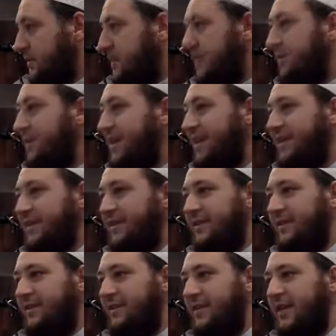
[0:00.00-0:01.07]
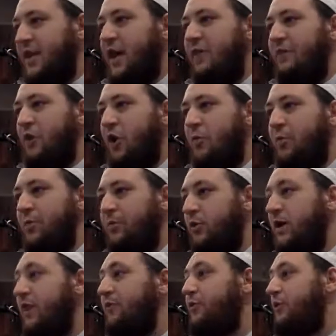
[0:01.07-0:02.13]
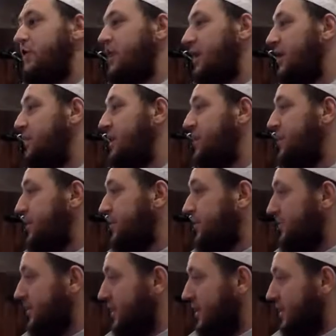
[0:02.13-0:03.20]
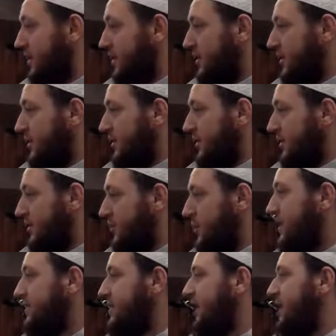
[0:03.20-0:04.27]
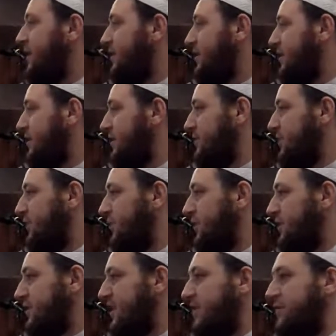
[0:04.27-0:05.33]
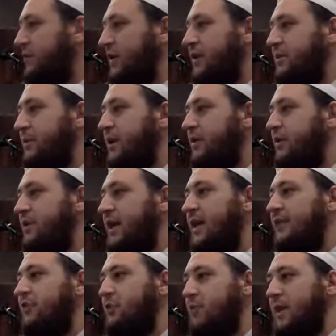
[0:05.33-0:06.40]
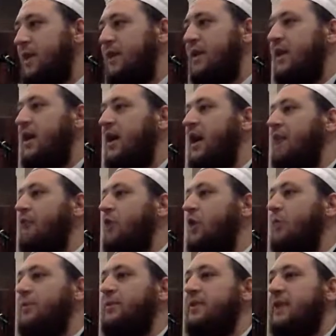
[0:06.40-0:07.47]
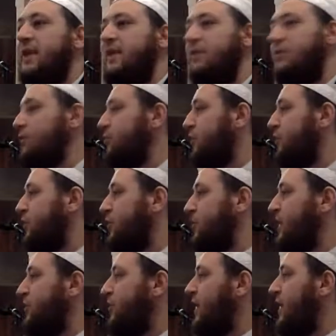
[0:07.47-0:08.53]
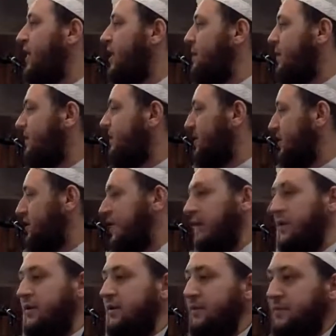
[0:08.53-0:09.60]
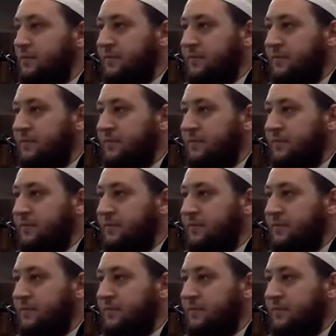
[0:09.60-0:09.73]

Does it mean that you have an open book? Unfortunately, like many people translate this word, this name of Allah subhanahu wa ta'ala, to mean I have an open ticket to perform every haram under the sun.